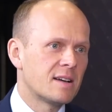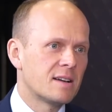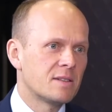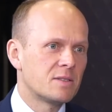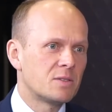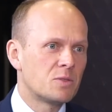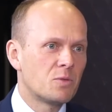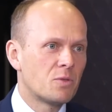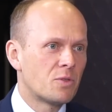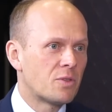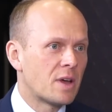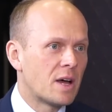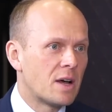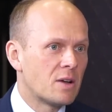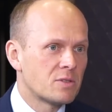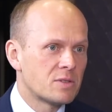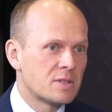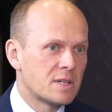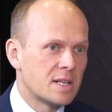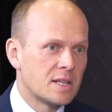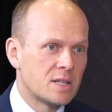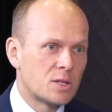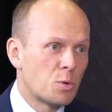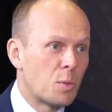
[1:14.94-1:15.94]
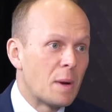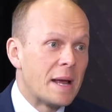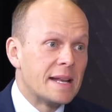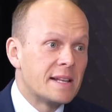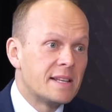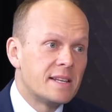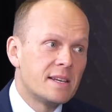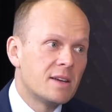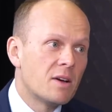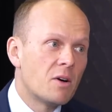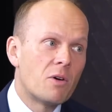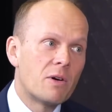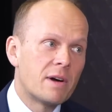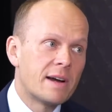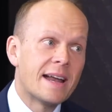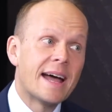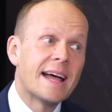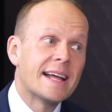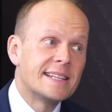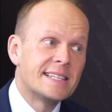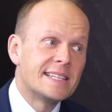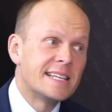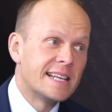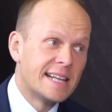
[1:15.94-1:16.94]
2020 or
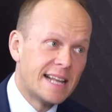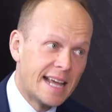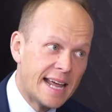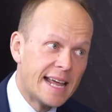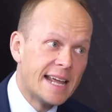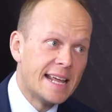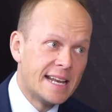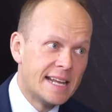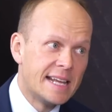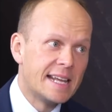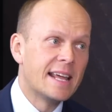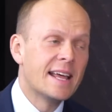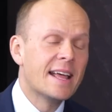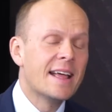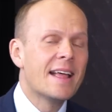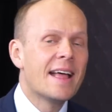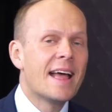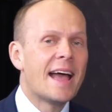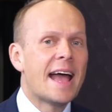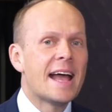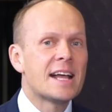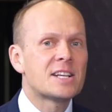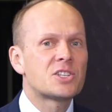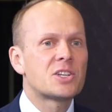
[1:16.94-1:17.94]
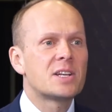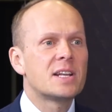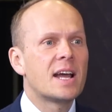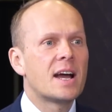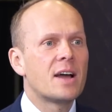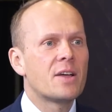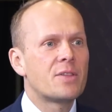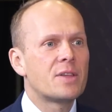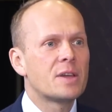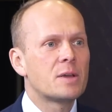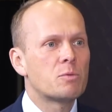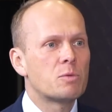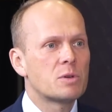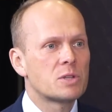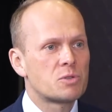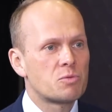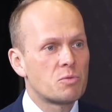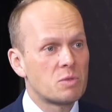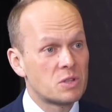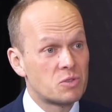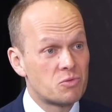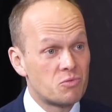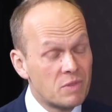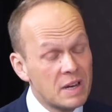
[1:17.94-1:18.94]
1980. Actually, I think
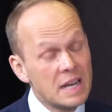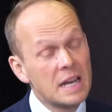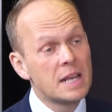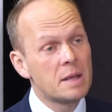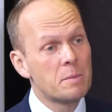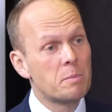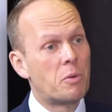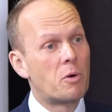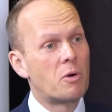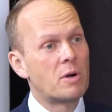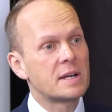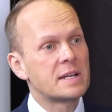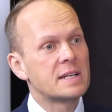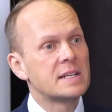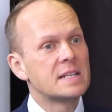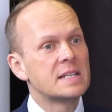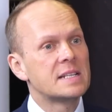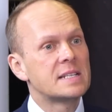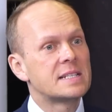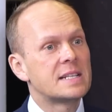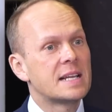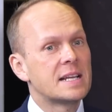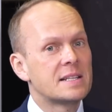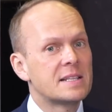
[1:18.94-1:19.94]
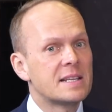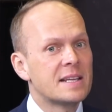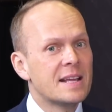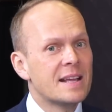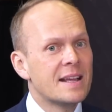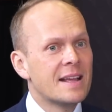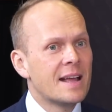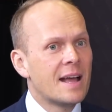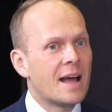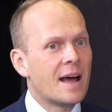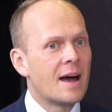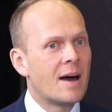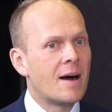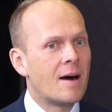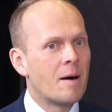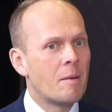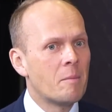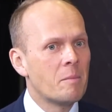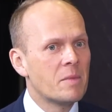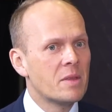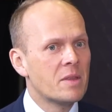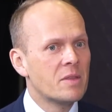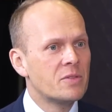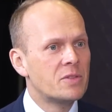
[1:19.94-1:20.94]
what's really important is that
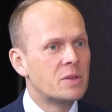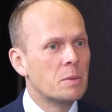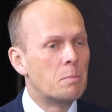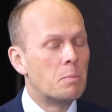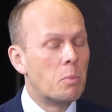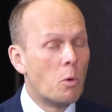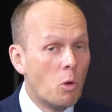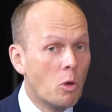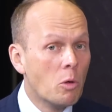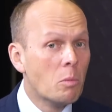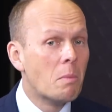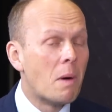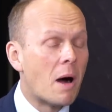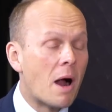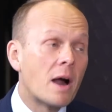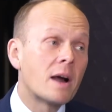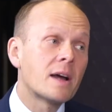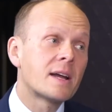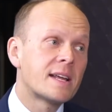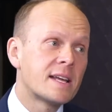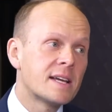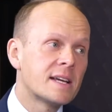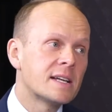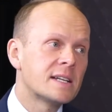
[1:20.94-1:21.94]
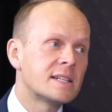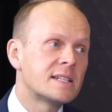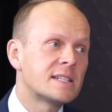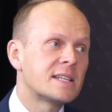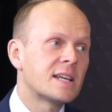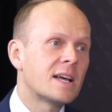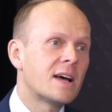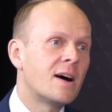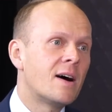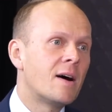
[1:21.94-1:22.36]
the bull market